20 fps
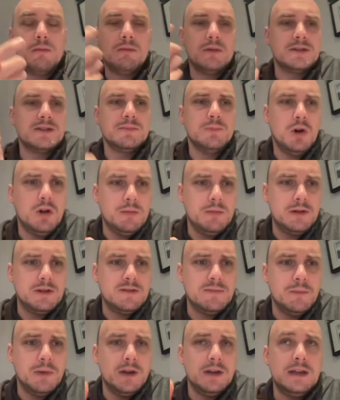a small
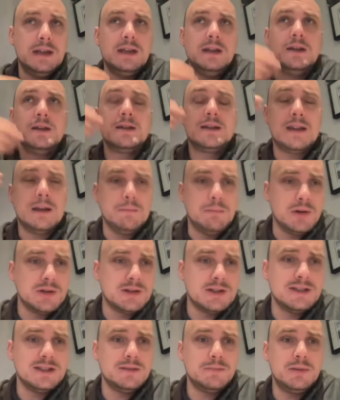amount of money can
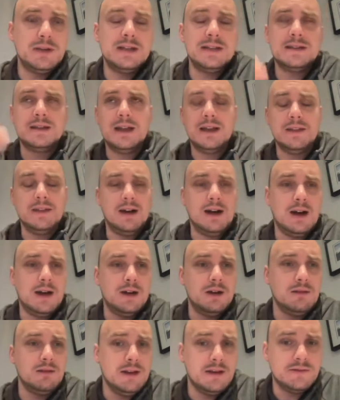participate at the
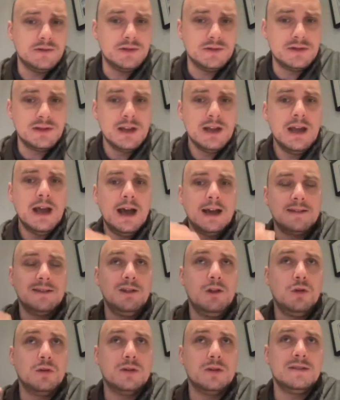higher levels as
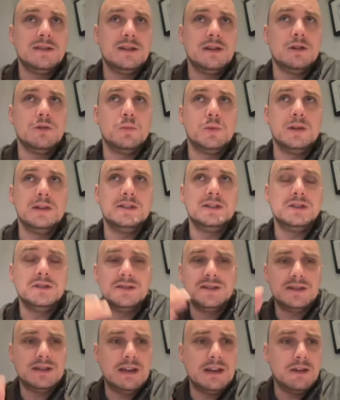long as they are willing to
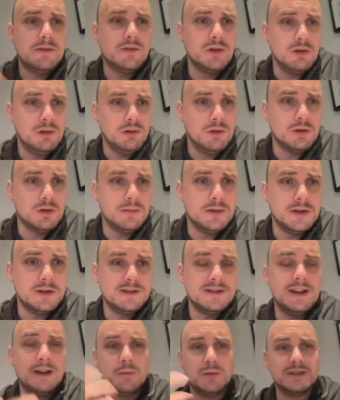stake for a longer
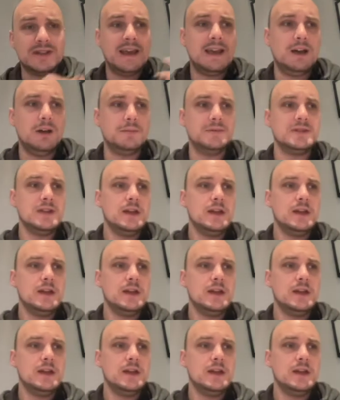period of time, which helps